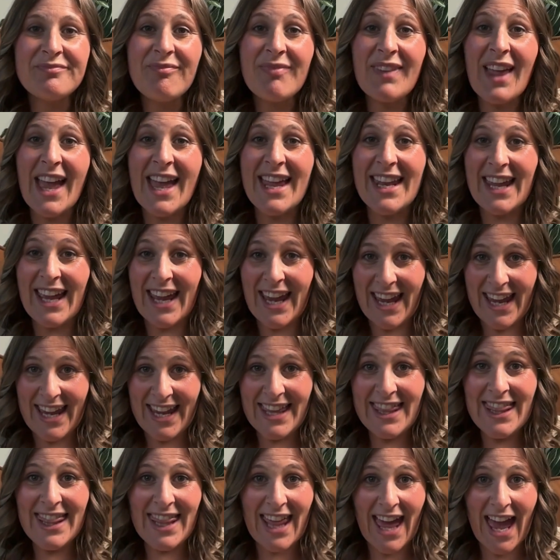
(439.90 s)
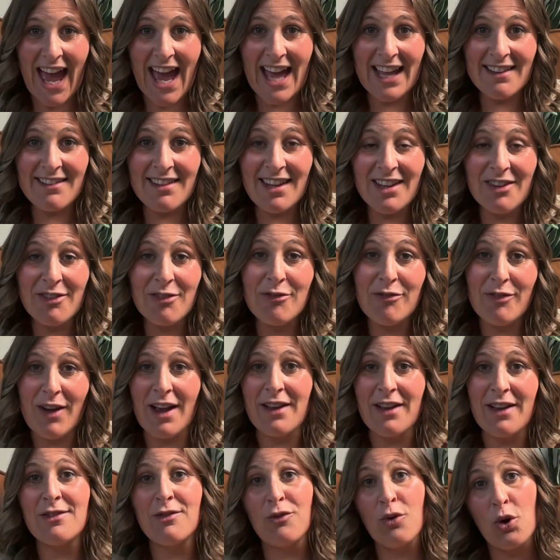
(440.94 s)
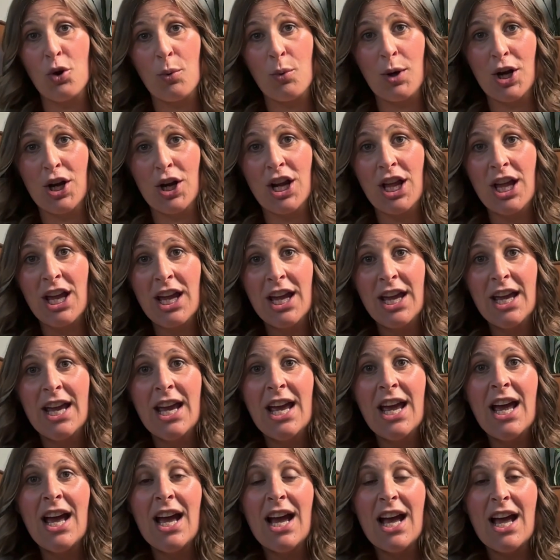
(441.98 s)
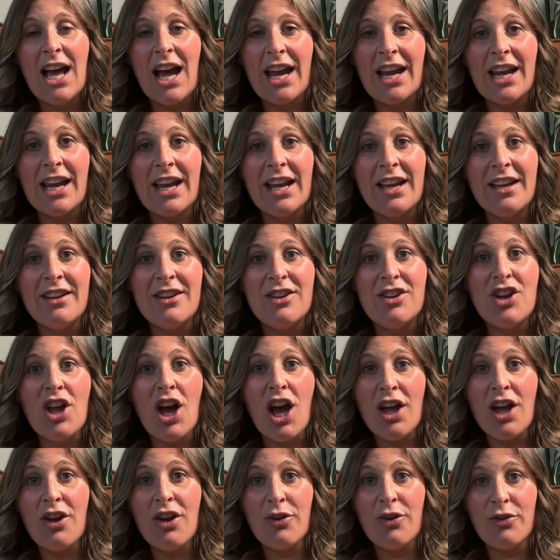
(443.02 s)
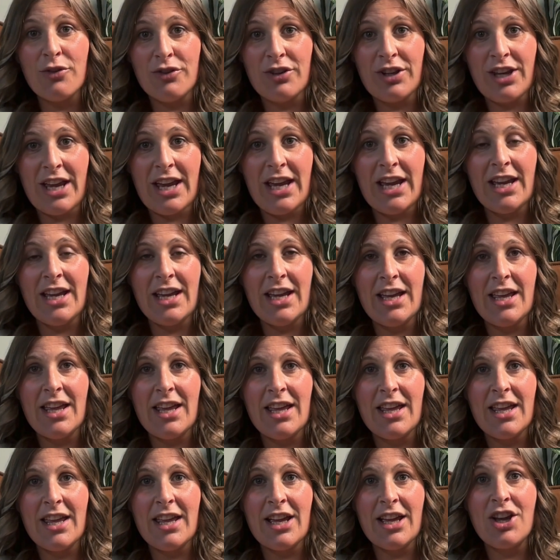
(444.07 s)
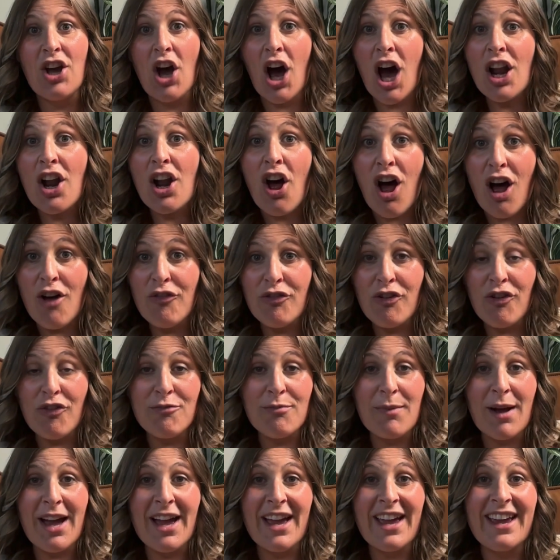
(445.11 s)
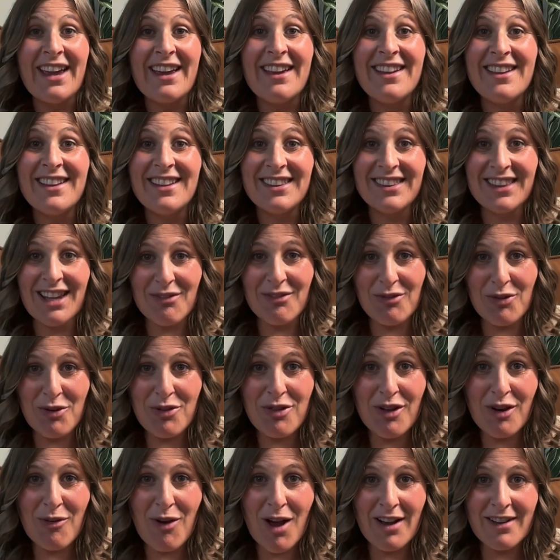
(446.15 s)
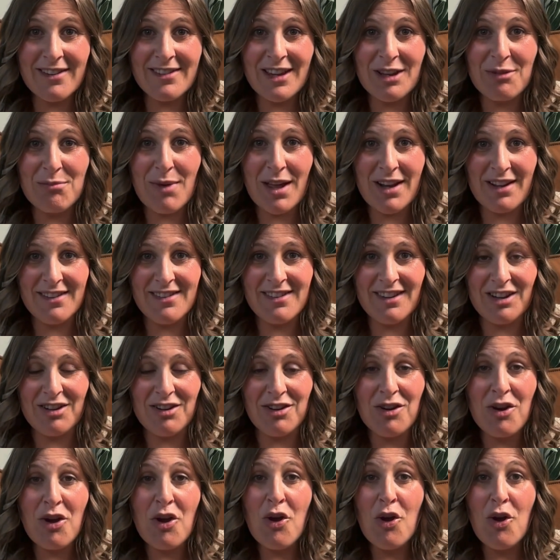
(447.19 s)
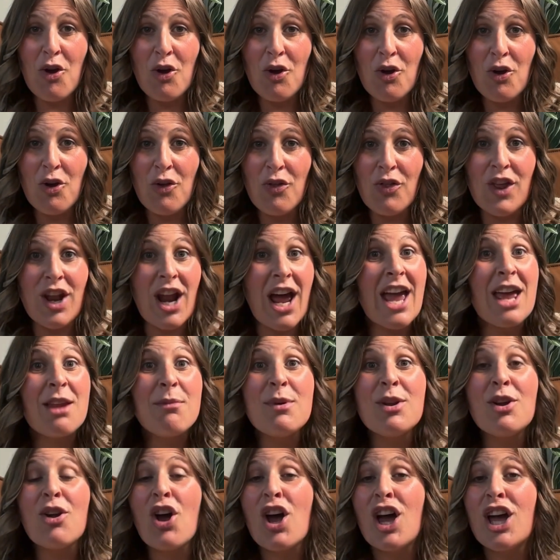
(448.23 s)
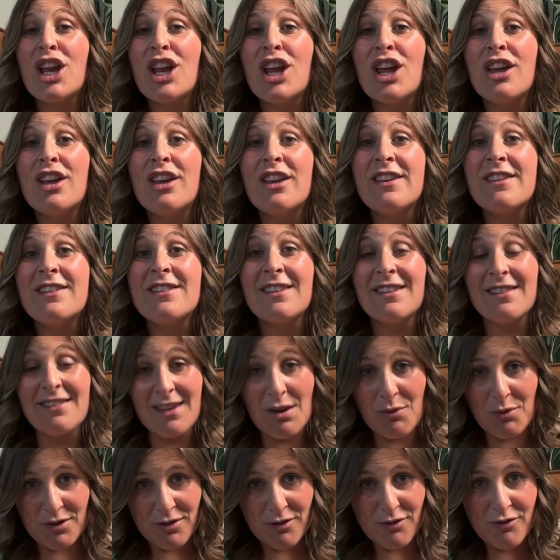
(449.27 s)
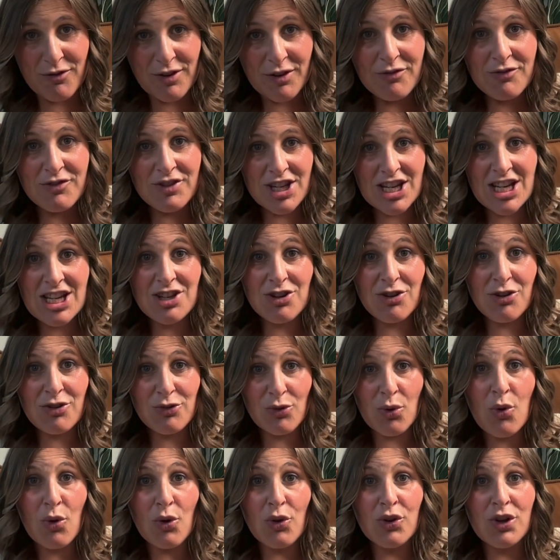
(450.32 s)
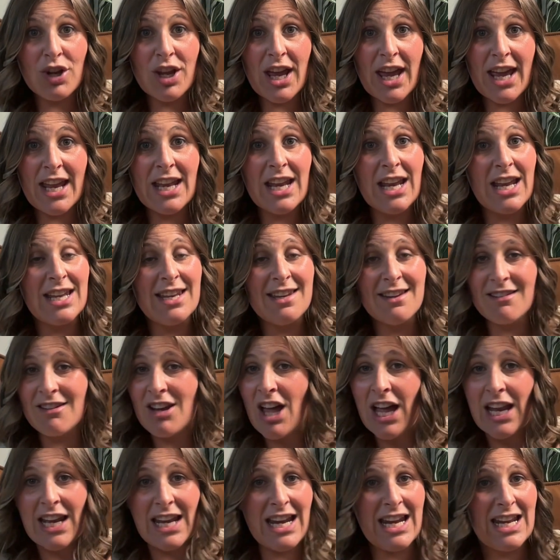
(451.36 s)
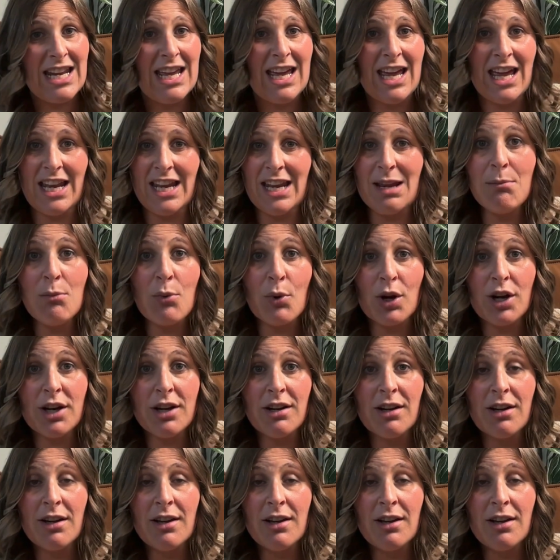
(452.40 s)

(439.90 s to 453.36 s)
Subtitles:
And in that, fast forward, I not only got off of my levothyroxine medicine that I had been on since I was 15 years old and did not need it anymore.